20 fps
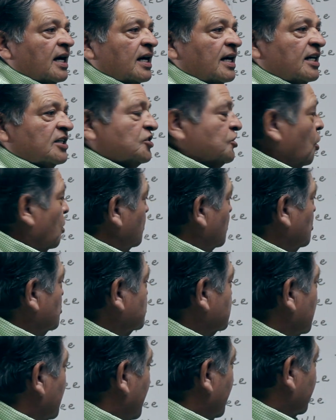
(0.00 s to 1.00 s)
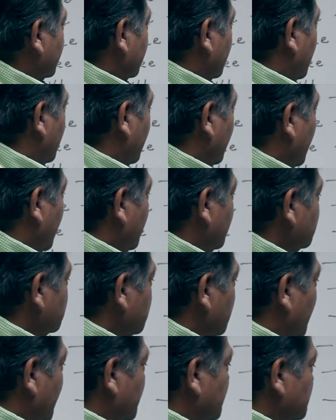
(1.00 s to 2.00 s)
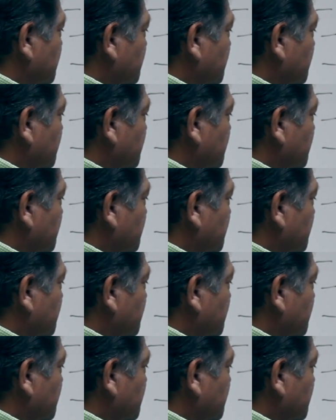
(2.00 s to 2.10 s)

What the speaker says: It's almost like a S and a